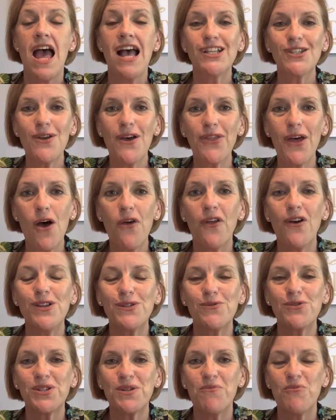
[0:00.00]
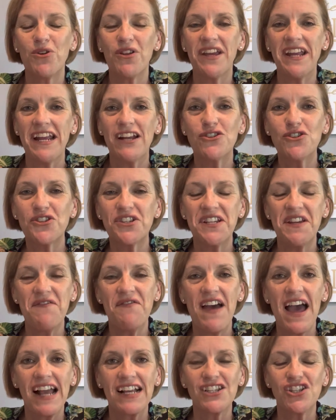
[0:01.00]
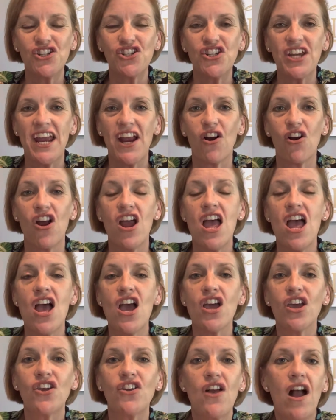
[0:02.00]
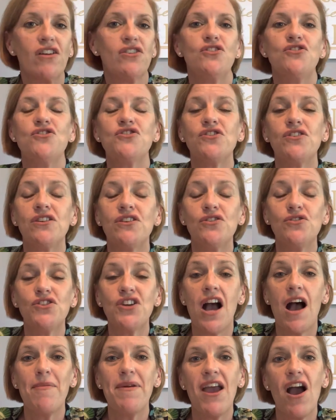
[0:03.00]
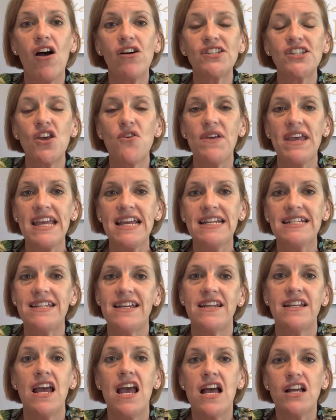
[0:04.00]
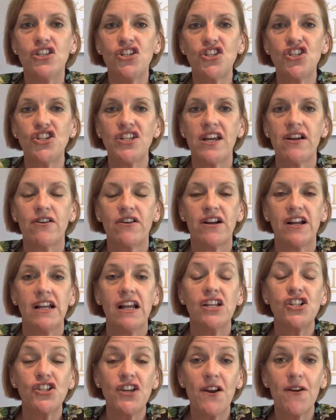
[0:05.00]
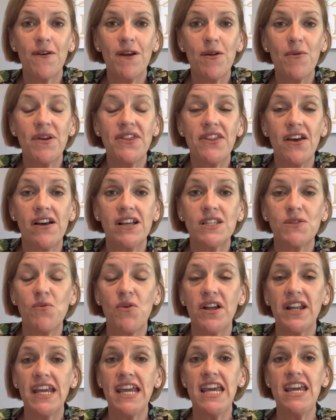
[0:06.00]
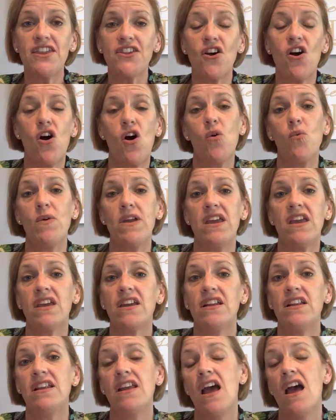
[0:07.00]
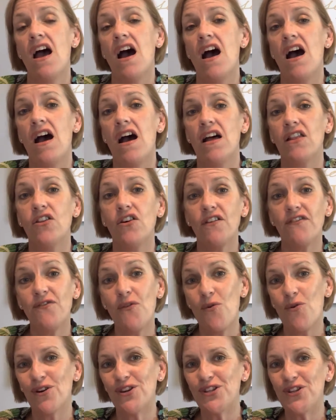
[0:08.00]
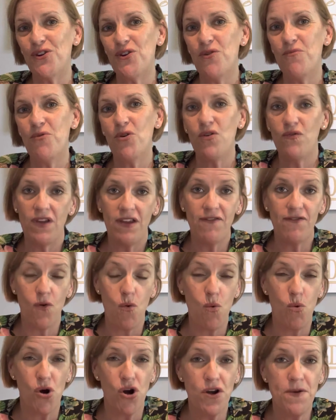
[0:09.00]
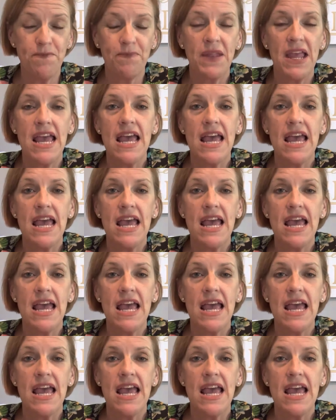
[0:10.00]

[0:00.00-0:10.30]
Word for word: So I thought those were some really interesting facts to share. Dr. Guettabi also ended just sharing, sharing with us what he thought we could uh, look forward to moving forward.